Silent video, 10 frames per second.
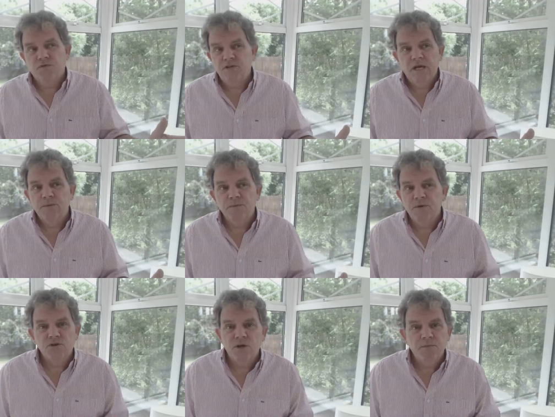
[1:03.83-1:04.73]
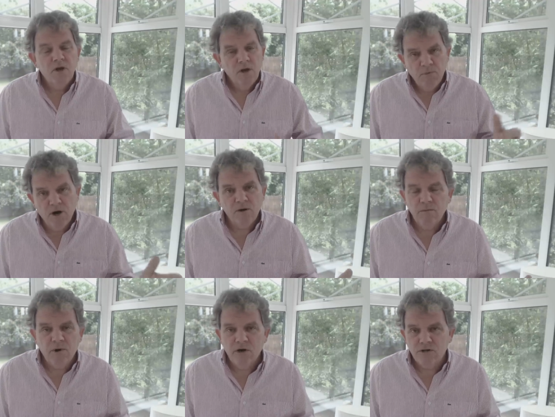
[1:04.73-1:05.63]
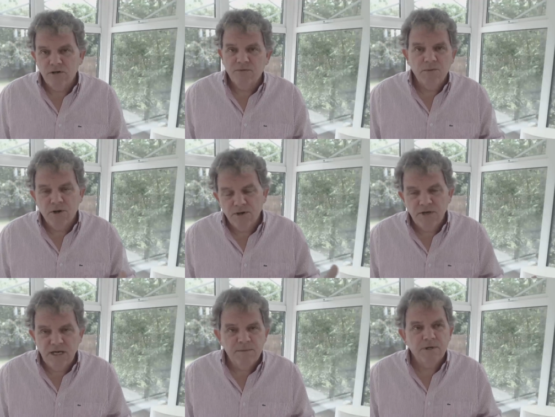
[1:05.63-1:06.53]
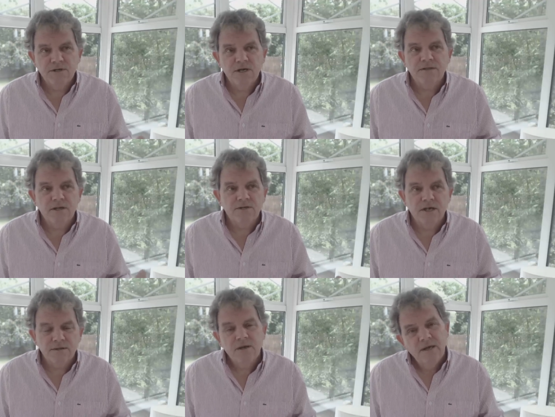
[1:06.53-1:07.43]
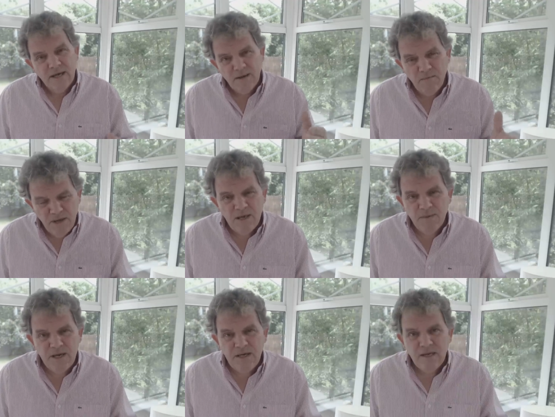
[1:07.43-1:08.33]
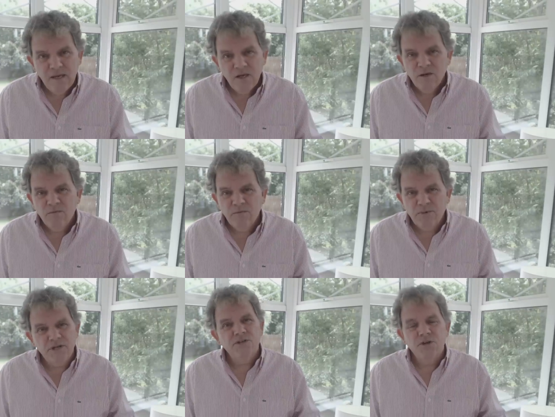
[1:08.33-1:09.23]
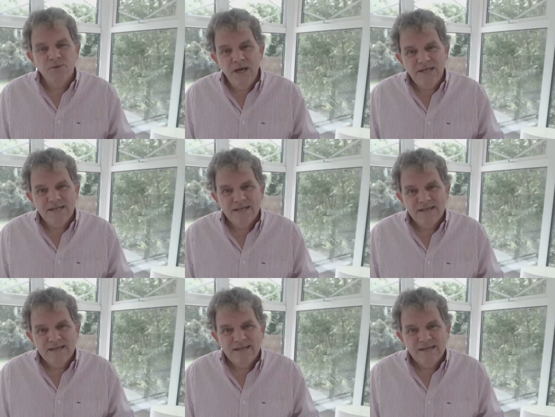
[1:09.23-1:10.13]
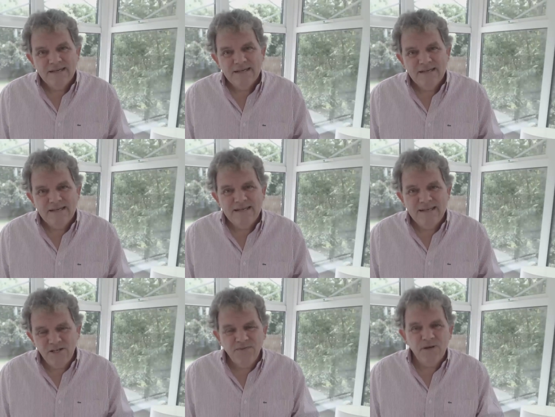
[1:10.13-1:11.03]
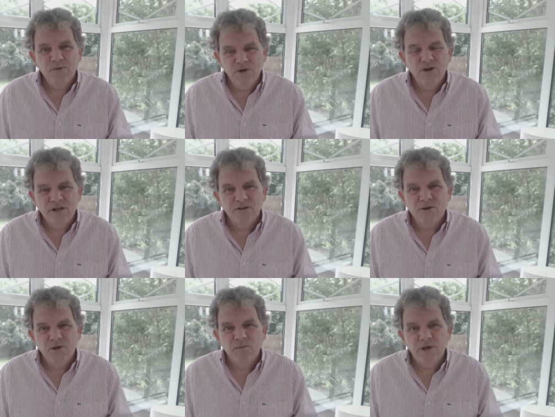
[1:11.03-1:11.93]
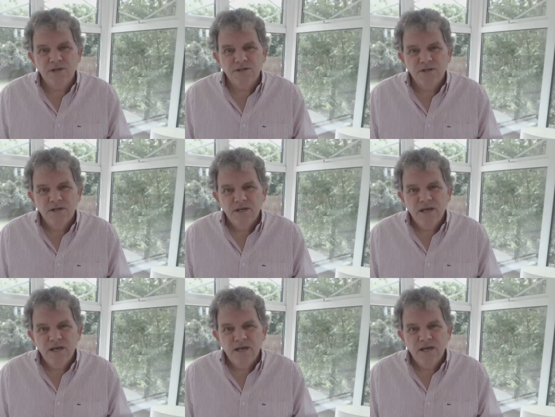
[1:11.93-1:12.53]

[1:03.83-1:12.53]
it's gamesmanship, part and parcel of the modern game, et cetera, et cetera. Maybe, but is it right? This fellow went down like a ton of bricks